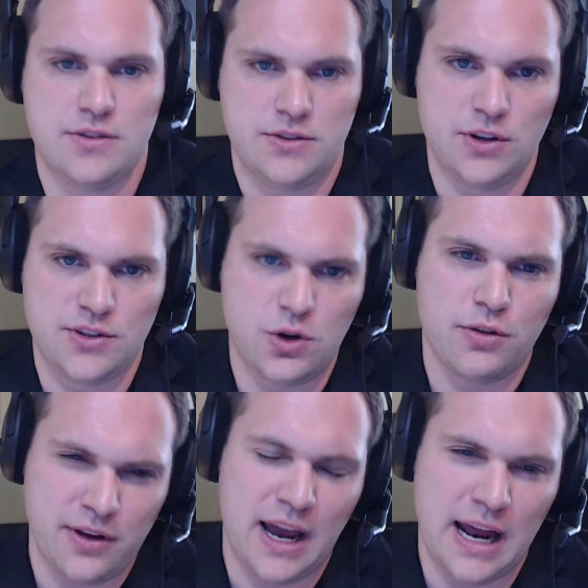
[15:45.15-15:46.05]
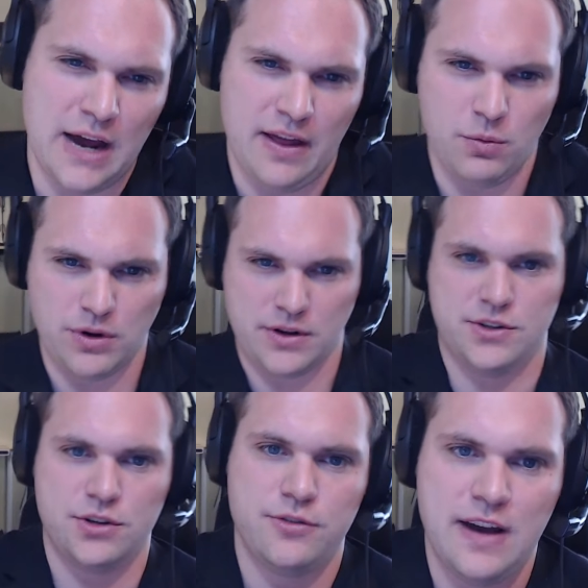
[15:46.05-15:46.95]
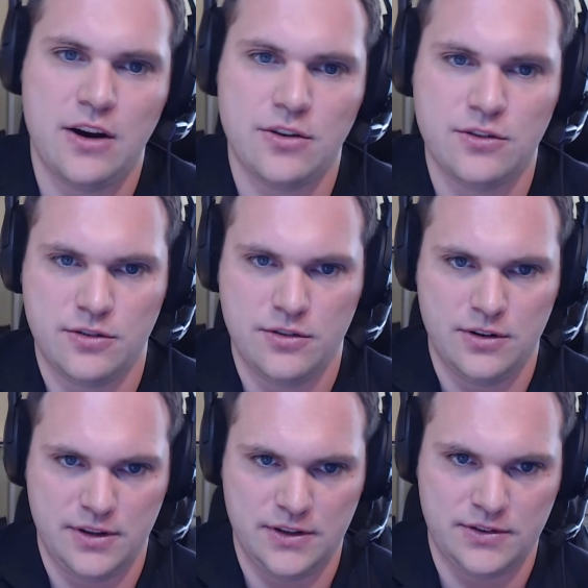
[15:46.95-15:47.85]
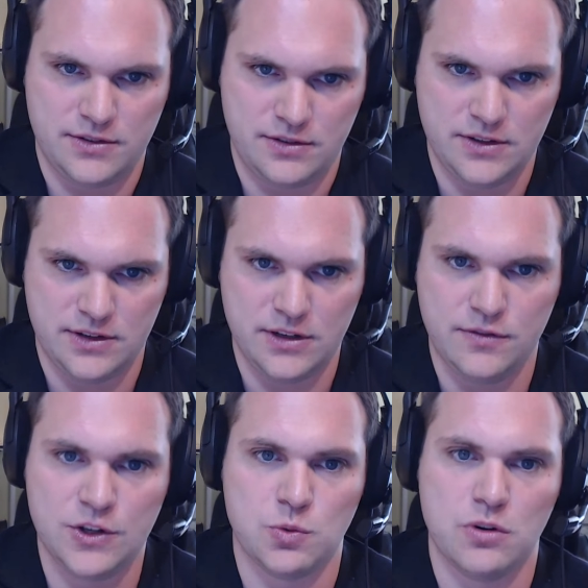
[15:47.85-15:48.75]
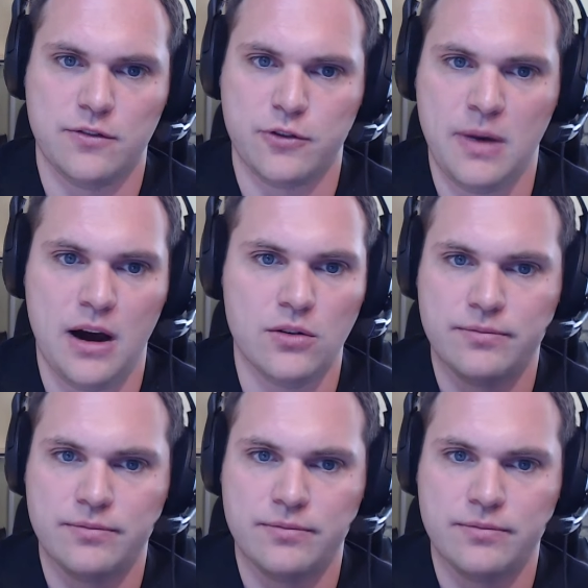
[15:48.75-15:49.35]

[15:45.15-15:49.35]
So let's go through kind of how that works. So you found this this individual for about